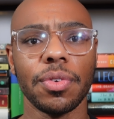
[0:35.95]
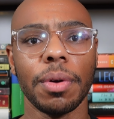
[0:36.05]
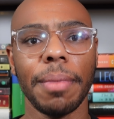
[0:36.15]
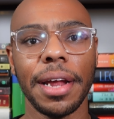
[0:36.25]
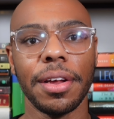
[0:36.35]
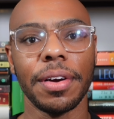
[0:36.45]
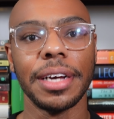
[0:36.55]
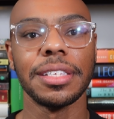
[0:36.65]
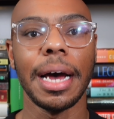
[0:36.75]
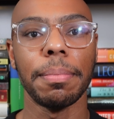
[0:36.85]
reminder,
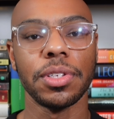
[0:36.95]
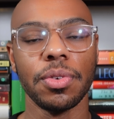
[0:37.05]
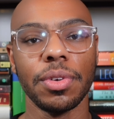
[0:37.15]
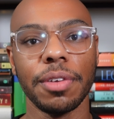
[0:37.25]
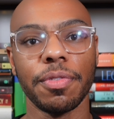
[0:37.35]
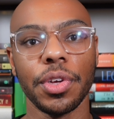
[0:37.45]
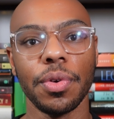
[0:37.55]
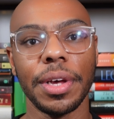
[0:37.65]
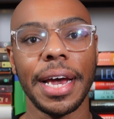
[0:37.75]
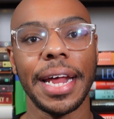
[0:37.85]
is an opportunity for
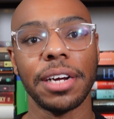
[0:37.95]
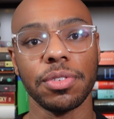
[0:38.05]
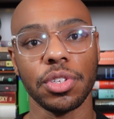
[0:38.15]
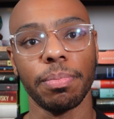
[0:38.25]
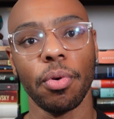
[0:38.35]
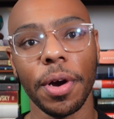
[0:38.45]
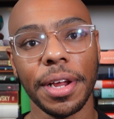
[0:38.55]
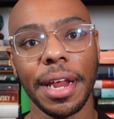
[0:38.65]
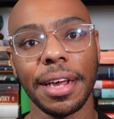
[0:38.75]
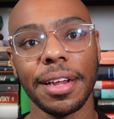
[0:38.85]
you to get extra support
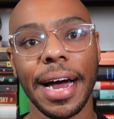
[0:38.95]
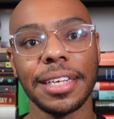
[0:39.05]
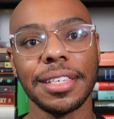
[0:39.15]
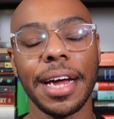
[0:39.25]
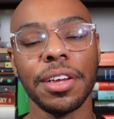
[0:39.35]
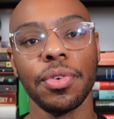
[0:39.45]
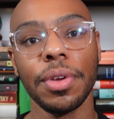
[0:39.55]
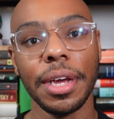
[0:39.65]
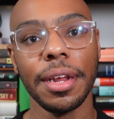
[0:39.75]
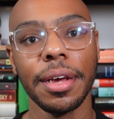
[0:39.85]
in any class that you
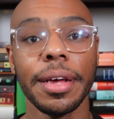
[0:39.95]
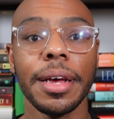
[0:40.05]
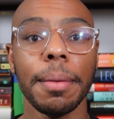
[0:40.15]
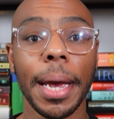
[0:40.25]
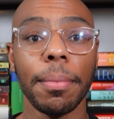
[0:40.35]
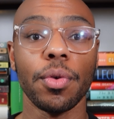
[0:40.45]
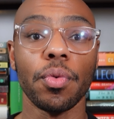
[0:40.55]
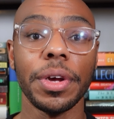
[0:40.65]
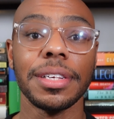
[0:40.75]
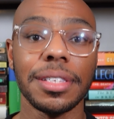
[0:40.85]
need, be able to
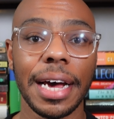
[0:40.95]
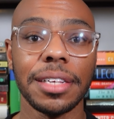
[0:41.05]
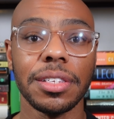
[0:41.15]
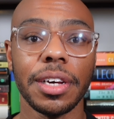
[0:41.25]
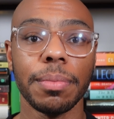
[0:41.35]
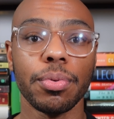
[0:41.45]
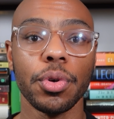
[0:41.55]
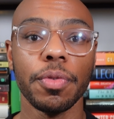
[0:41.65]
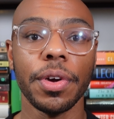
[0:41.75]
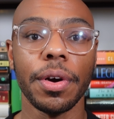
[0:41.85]
reassess to
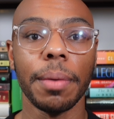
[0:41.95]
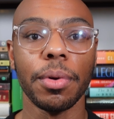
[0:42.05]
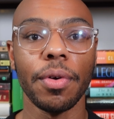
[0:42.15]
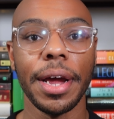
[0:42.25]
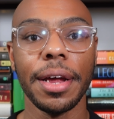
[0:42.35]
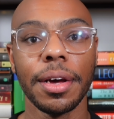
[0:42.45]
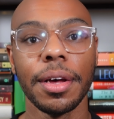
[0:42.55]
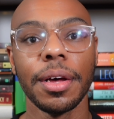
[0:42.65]
improve your grade,